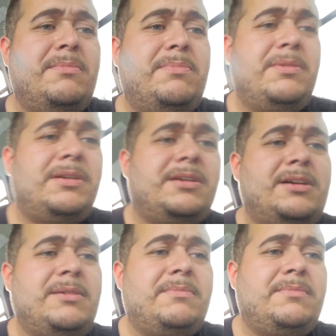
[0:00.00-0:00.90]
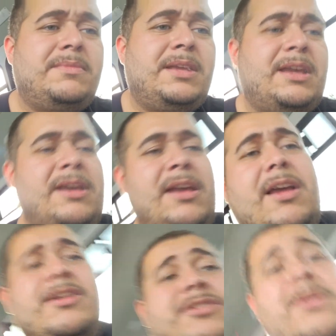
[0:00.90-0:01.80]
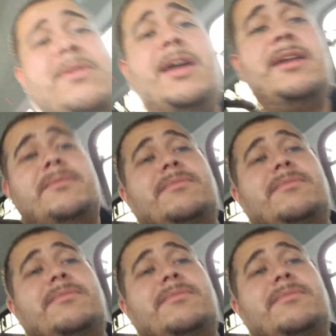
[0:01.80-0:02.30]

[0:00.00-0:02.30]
But yeah. So like,